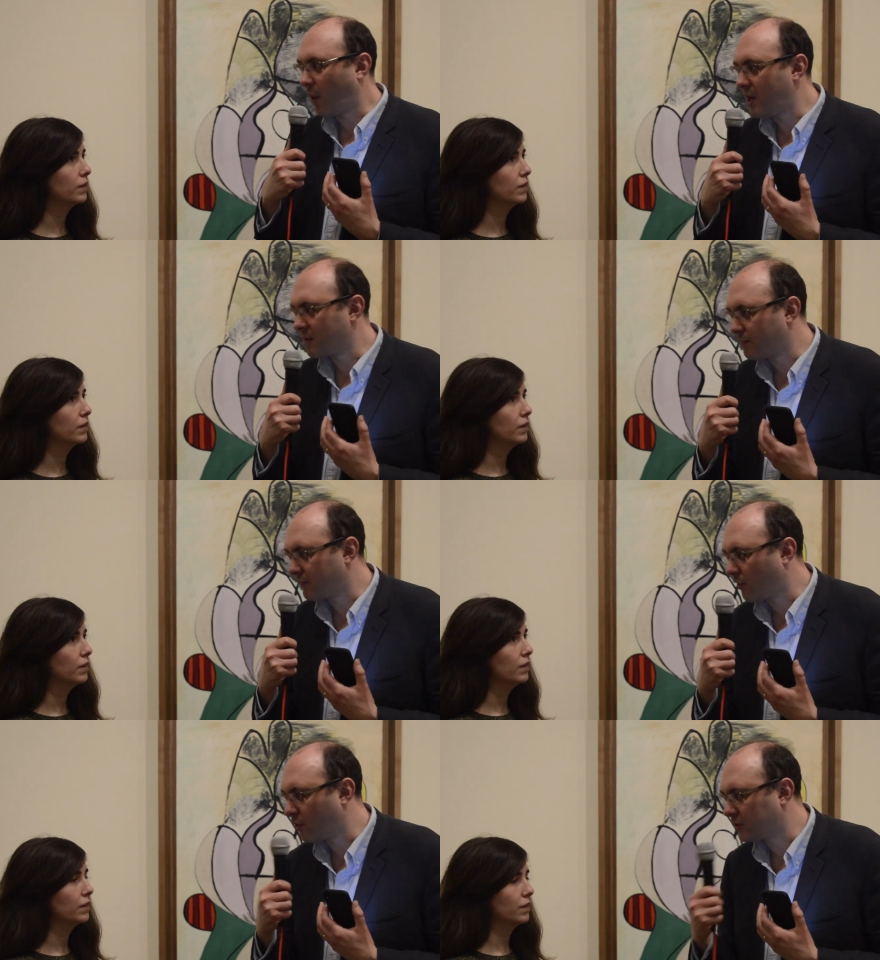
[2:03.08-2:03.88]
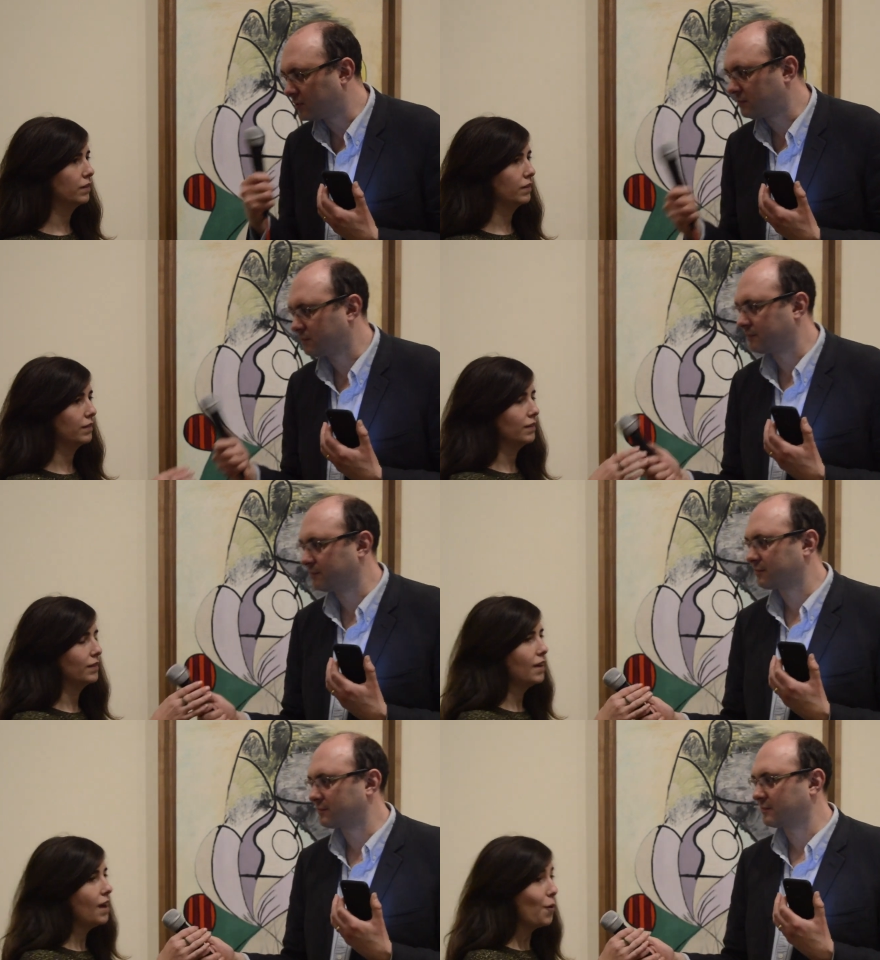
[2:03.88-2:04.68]
Speaker 1: way than before?
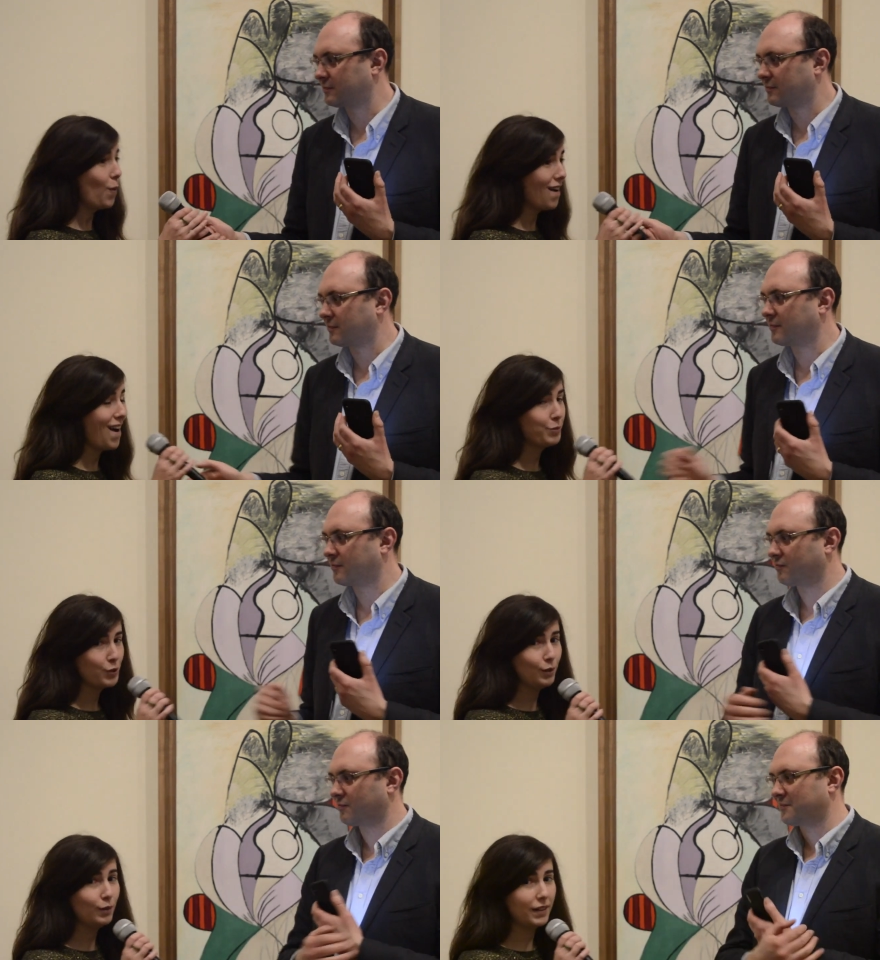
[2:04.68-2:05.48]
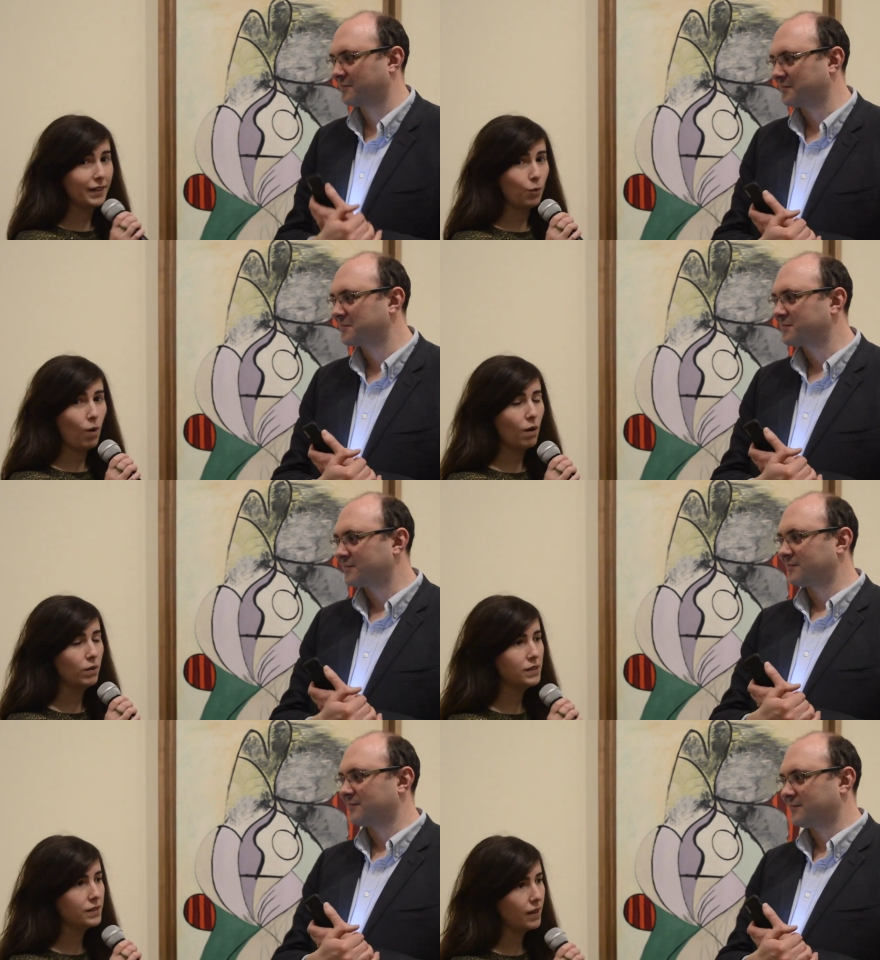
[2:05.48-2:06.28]
Speaker 2: Well, absolutely. What
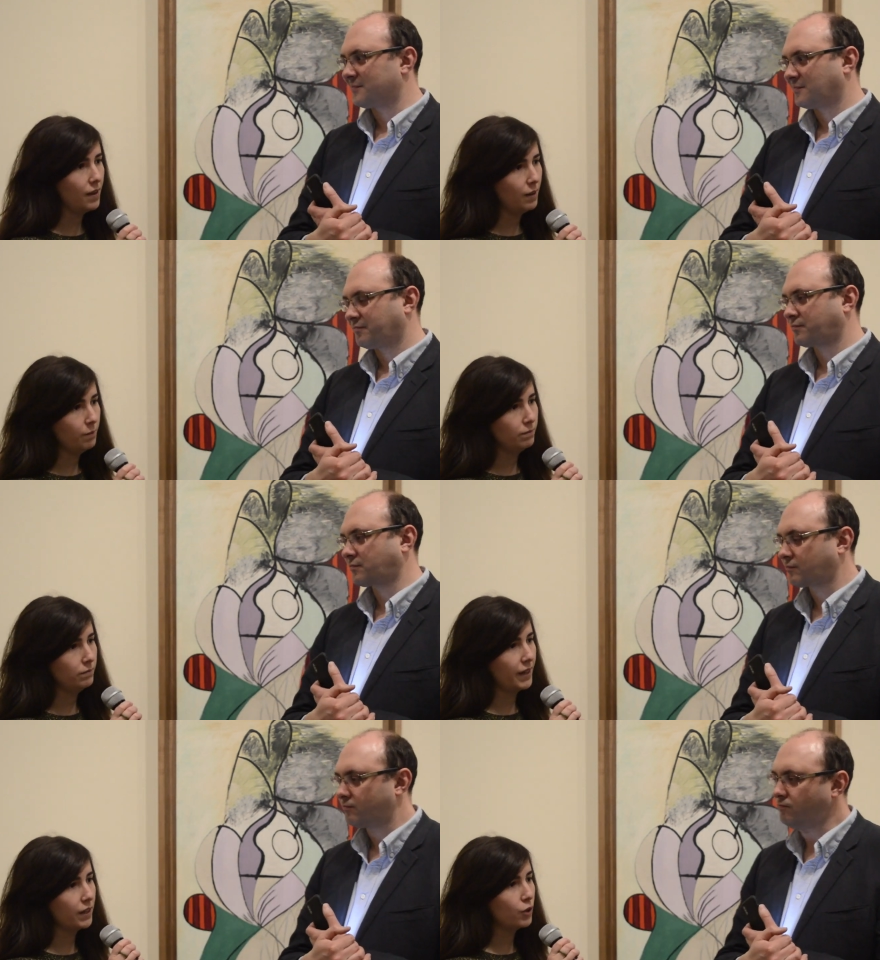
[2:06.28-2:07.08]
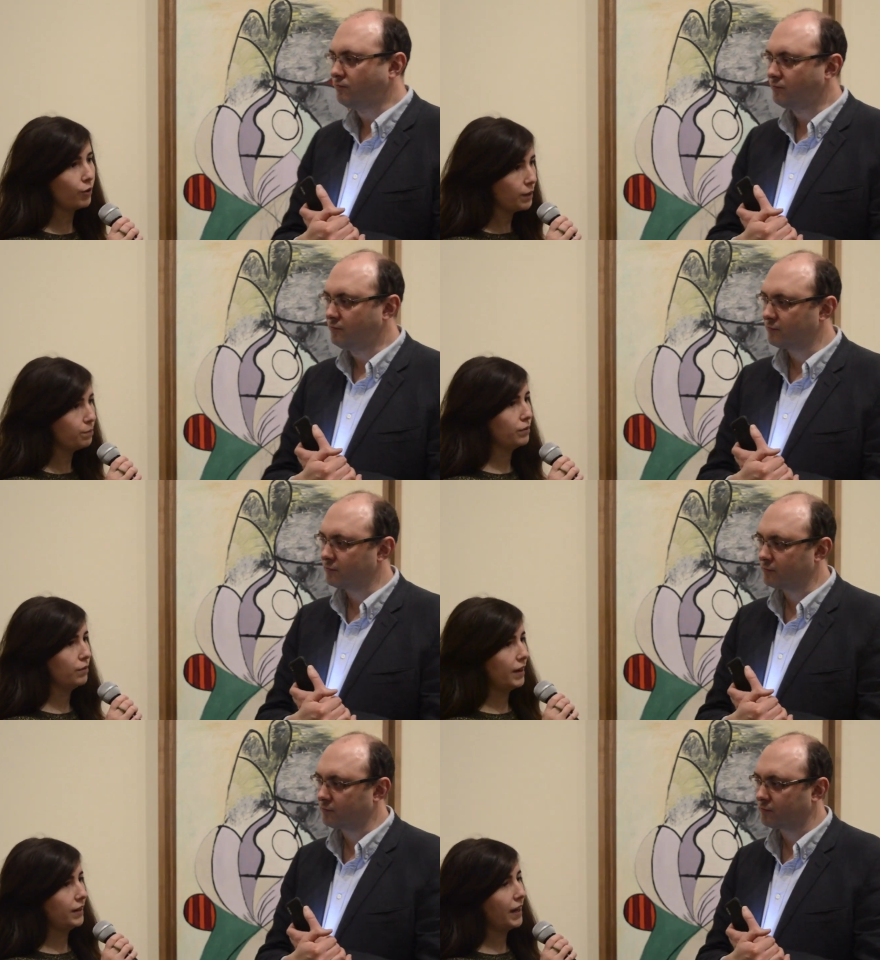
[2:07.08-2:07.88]
was um,
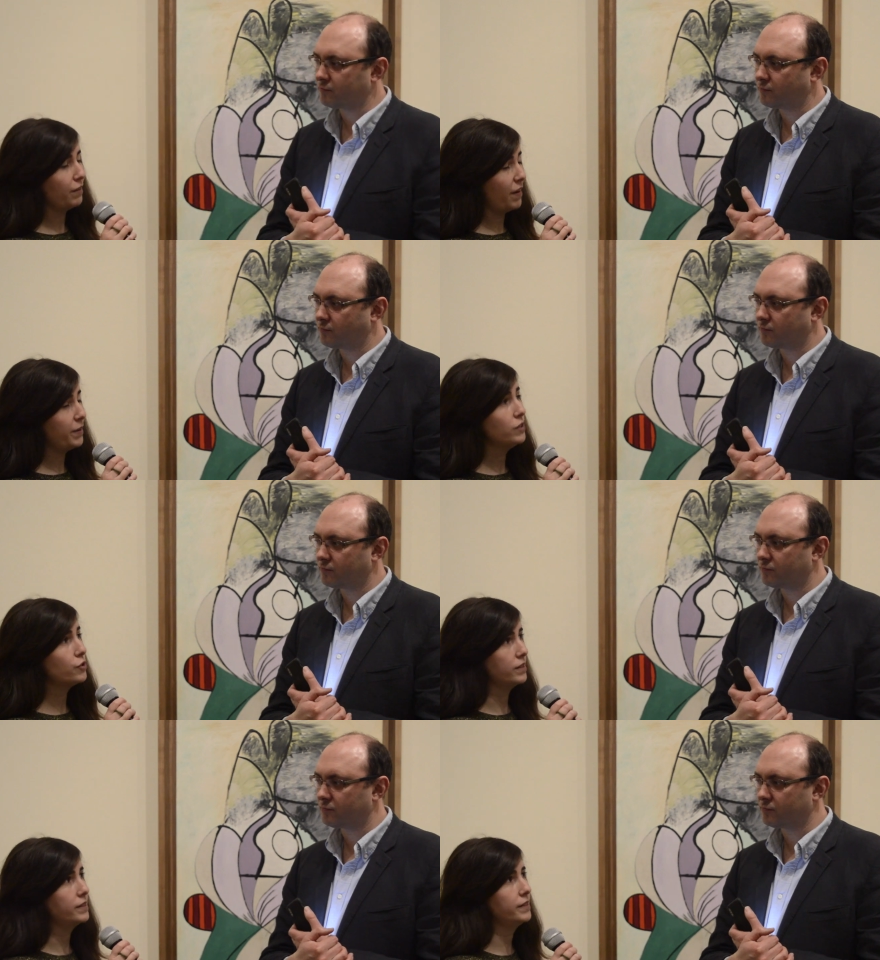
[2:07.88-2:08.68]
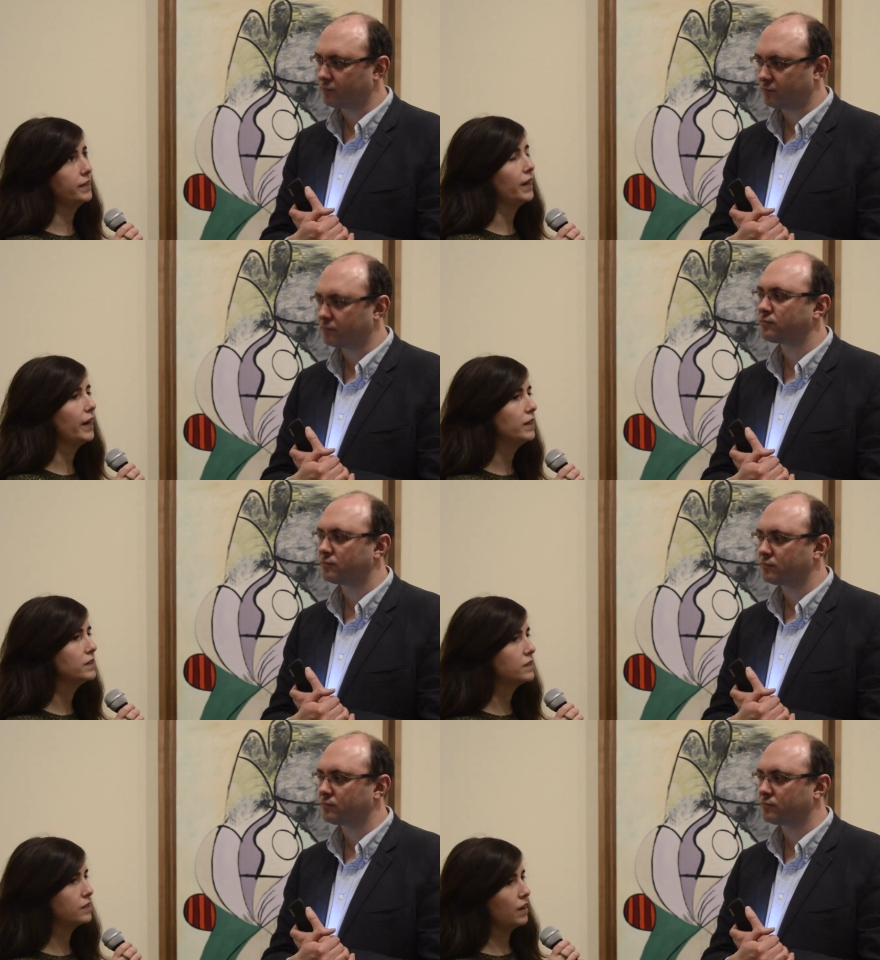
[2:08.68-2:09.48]
incredible and like very interesting
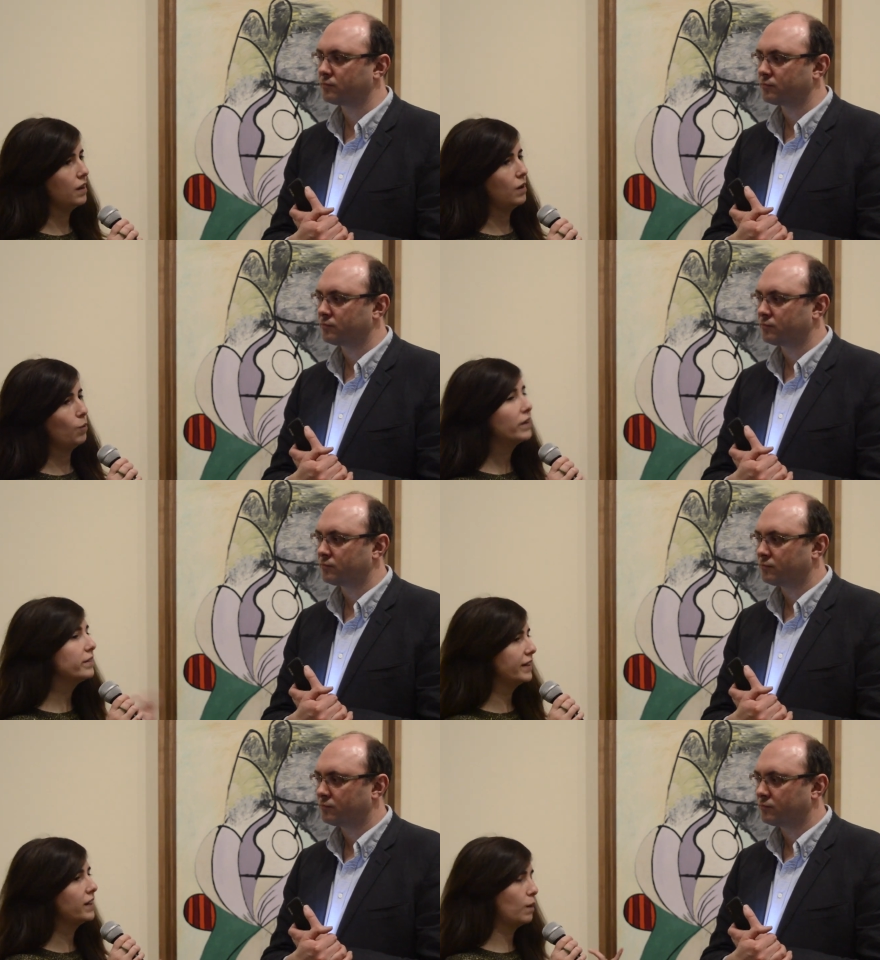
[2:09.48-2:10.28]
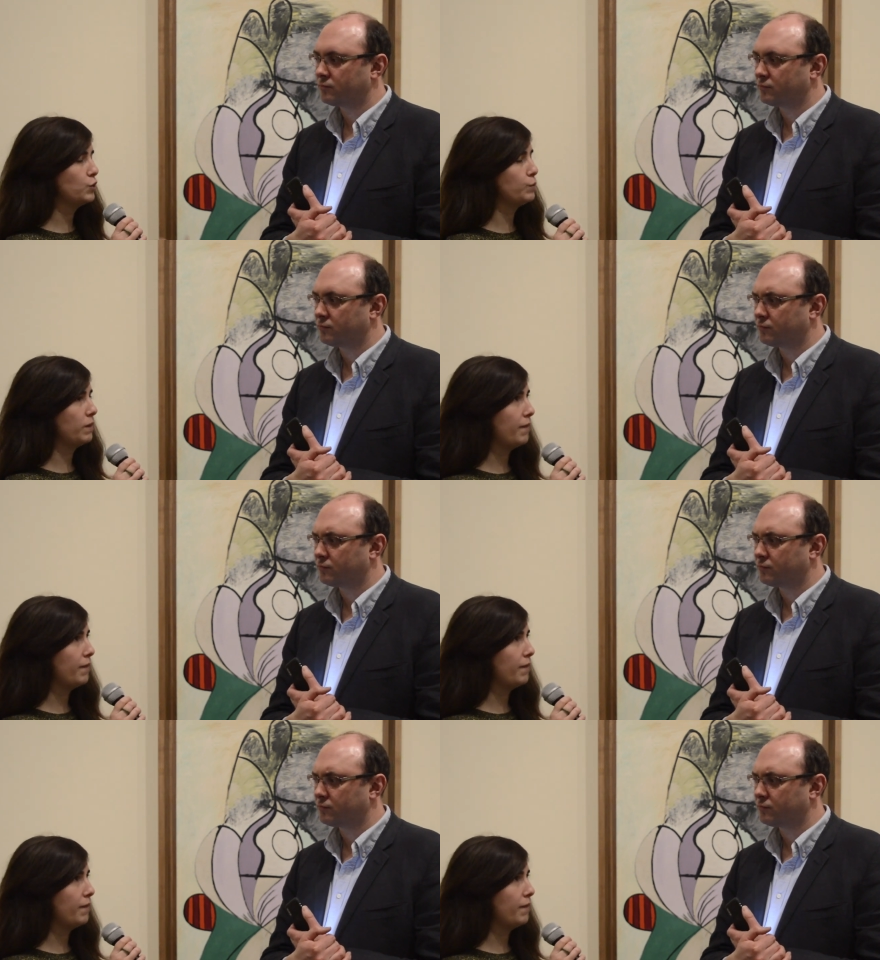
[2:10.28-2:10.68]
is uh, one thing that comes to my